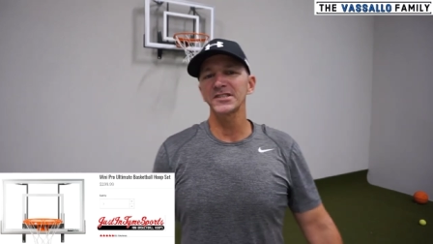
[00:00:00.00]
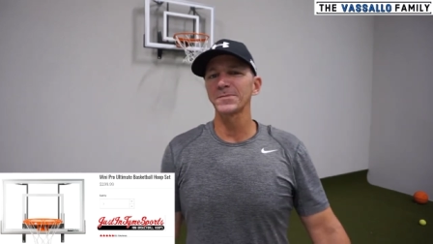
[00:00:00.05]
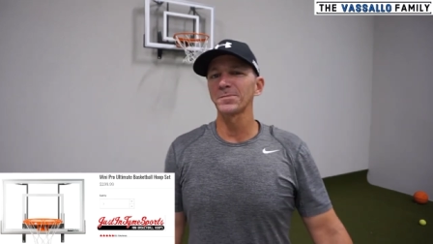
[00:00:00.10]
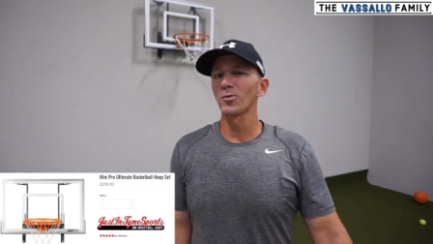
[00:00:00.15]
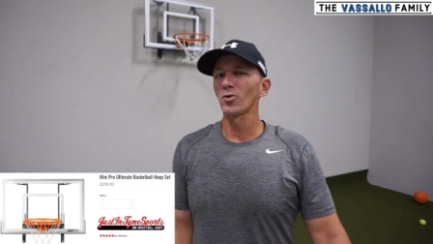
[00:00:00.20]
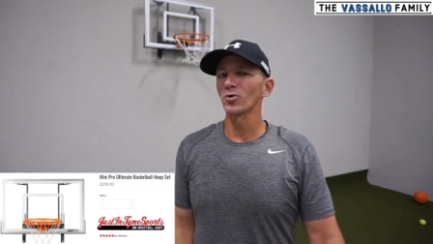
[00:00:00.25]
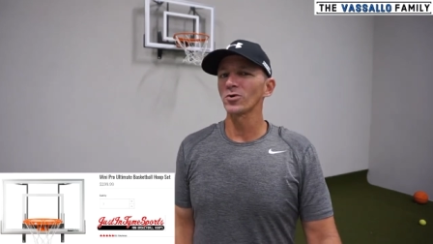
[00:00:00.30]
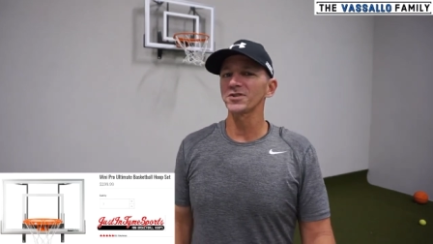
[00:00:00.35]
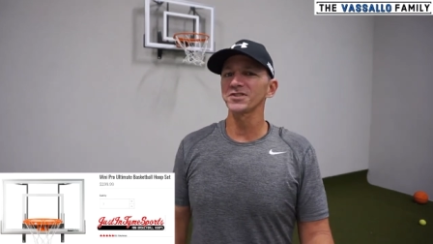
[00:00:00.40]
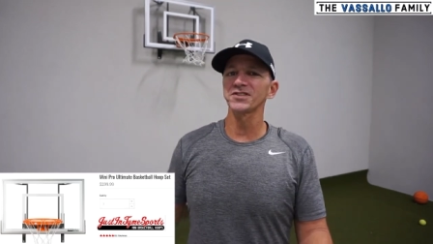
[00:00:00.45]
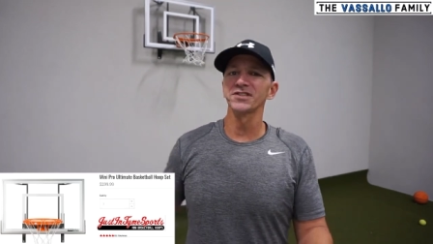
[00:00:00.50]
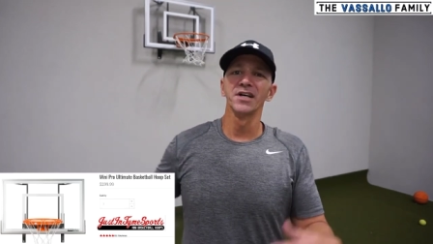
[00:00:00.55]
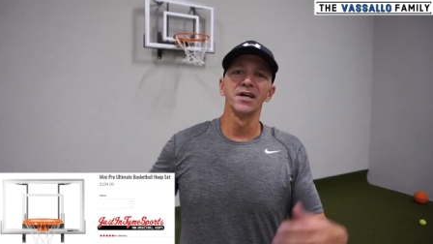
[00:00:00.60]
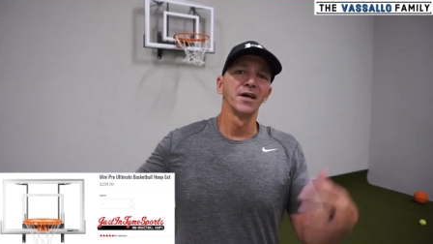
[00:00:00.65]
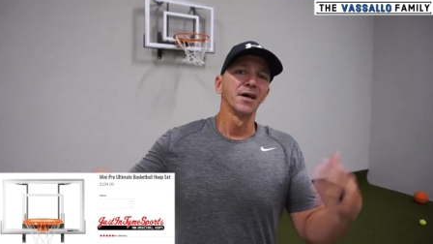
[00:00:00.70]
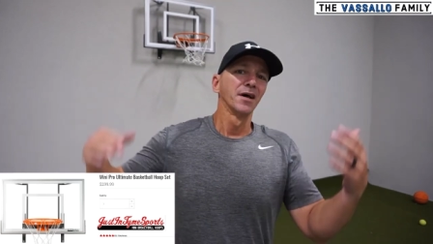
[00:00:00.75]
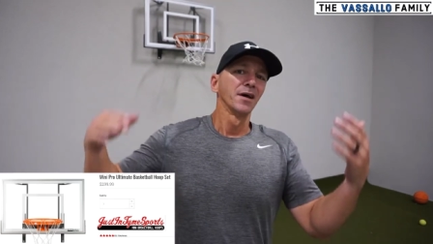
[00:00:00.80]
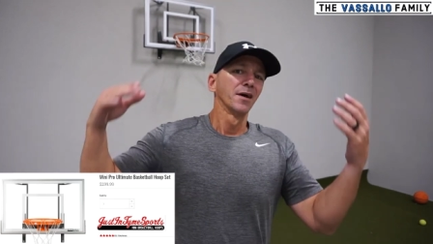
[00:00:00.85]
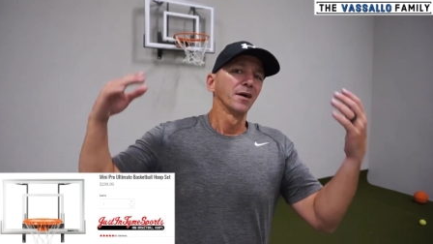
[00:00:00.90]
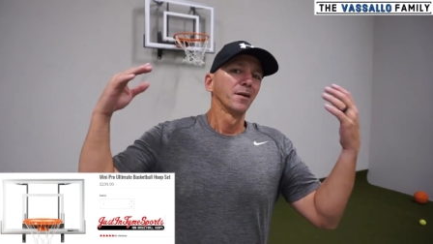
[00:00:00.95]
Sports.
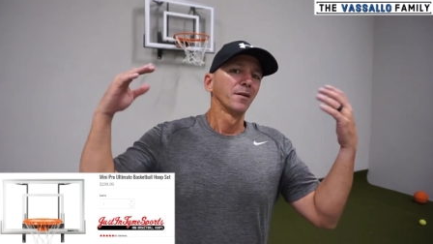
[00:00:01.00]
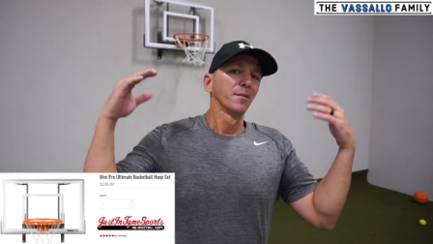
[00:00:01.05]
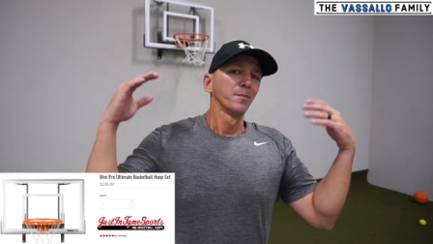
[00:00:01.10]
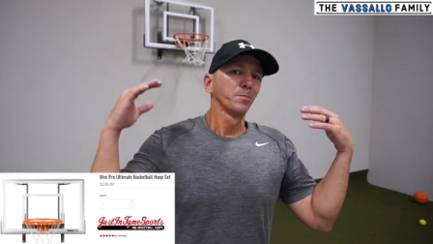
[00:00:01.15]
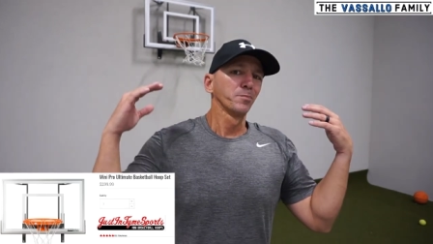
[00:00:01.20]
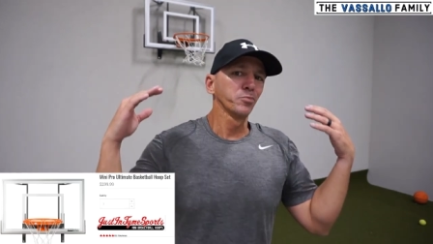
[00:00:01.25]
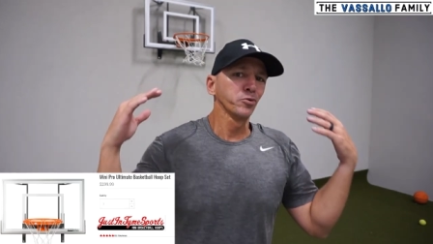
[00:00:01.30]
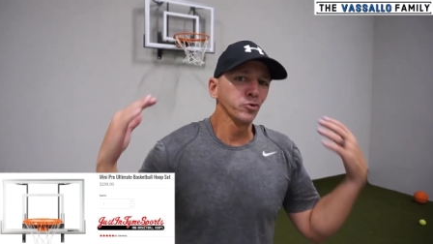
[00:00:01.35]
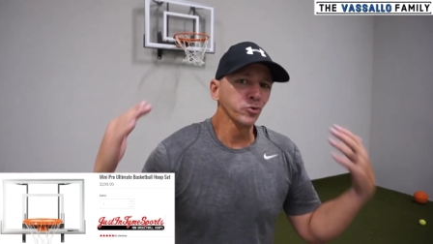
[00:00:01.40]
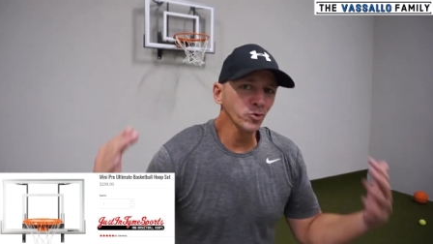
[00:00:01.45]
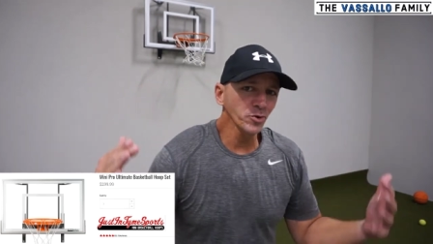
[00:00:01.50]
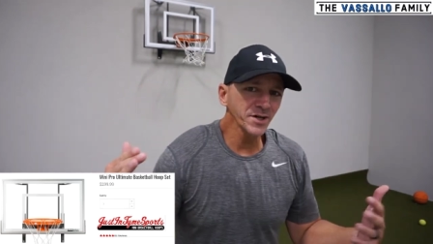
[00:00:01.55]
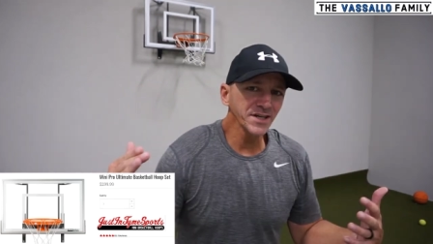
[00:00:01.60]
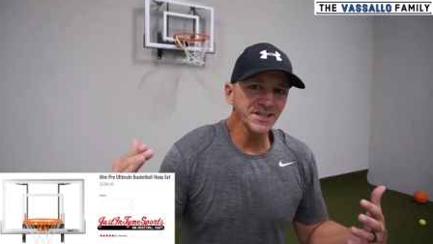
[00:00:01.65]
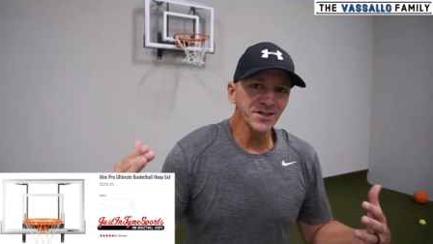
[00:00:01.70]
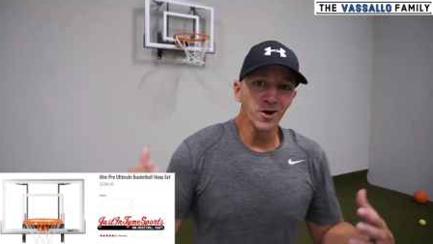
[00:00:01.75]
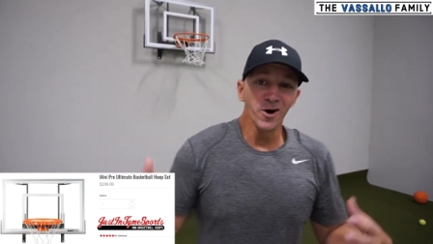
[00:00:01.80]
Pretty